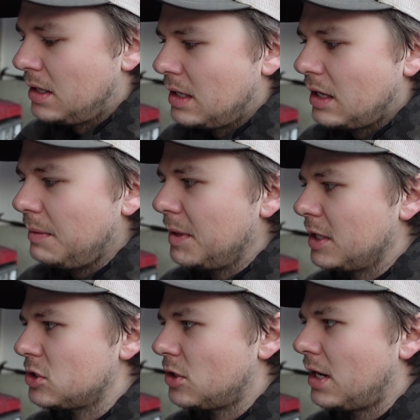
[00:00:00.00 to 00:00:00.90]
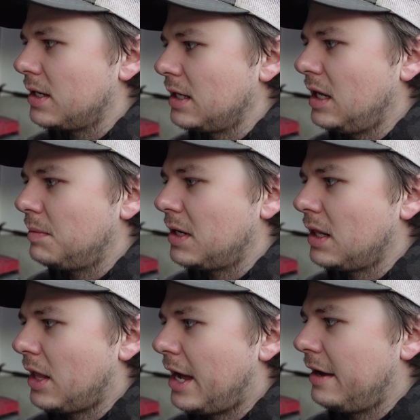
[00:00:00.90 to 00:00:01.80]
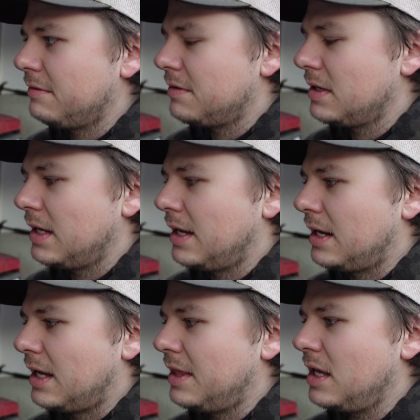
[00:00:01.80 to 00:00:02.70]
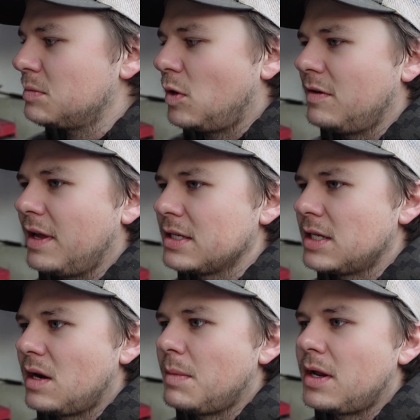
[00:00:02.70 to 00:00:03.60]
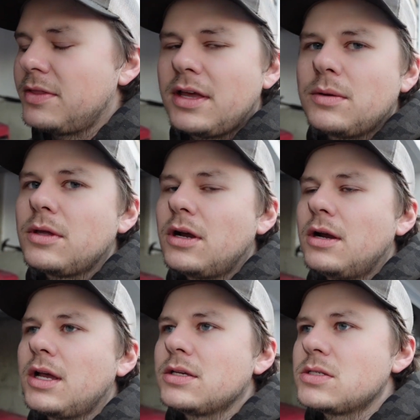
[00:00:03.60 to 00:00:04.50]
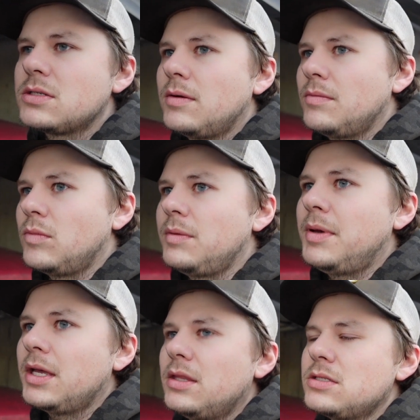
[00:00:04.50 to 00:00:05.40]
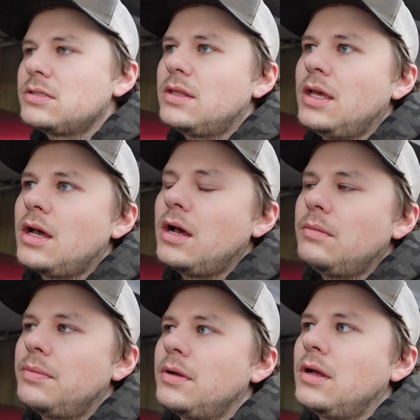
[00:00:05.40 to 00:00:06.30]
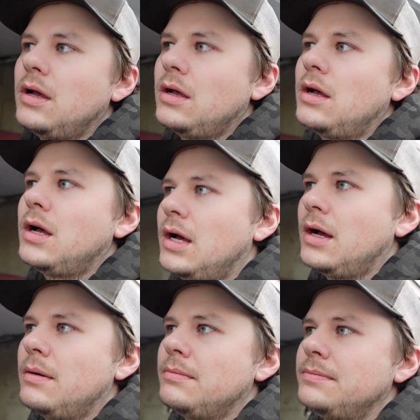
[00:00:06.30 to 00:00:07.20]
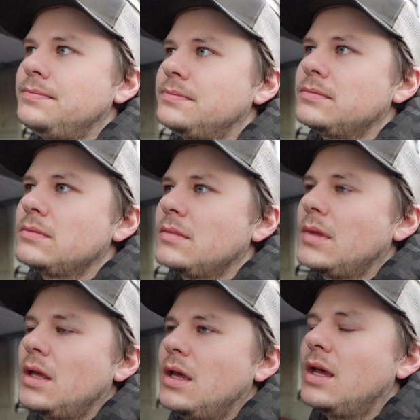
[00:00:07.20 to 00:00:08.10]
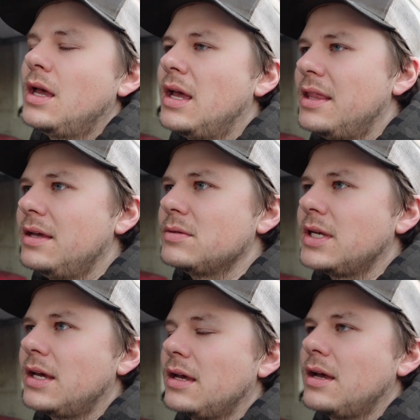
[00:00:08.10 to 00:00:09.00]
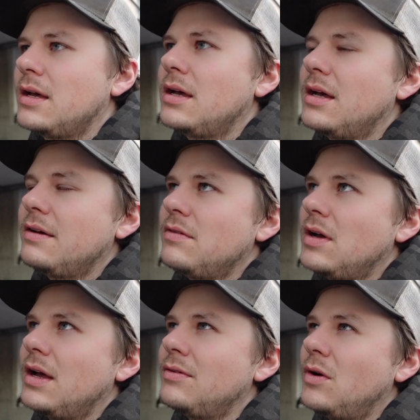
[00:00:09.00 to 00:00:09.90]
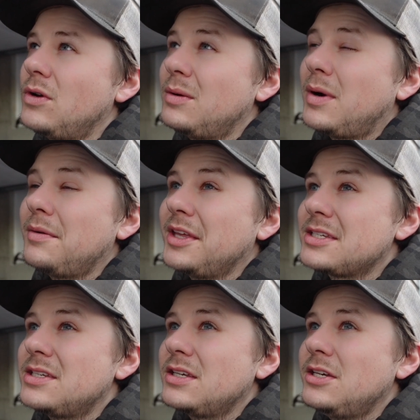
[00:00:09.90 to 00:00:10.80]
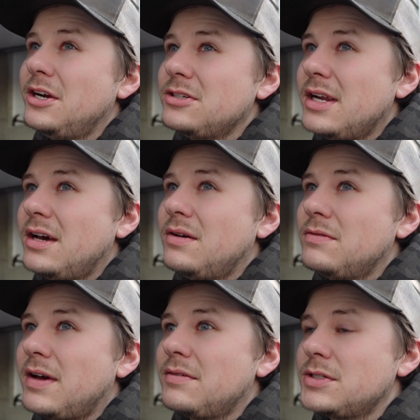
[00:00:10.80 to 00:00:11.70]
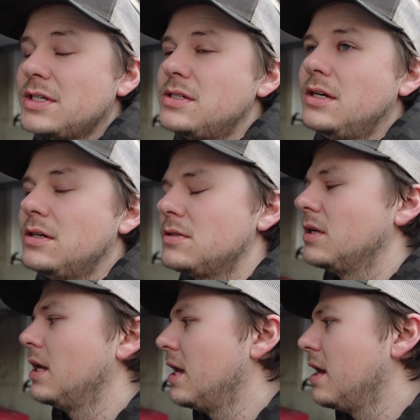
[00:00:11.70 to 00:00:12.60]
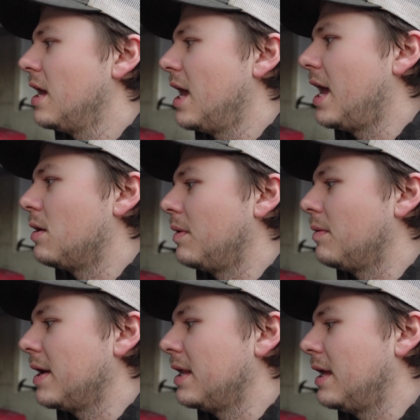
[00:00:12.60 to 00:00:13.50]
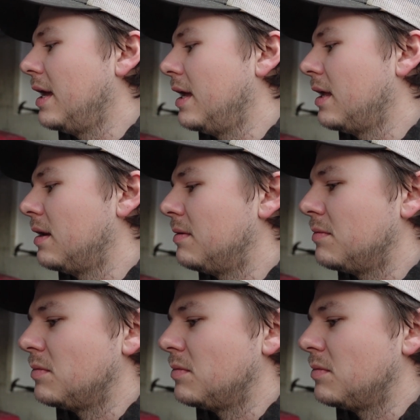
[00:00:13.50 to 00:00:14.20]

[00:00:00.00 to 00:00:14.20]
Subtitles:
keeping this truck and keeping it alive, and I think it's more like a sentimental thing with her because we picked this thing up, I think it was like, I've owned it probably like 6 years now, 5 or 6 years, and we went and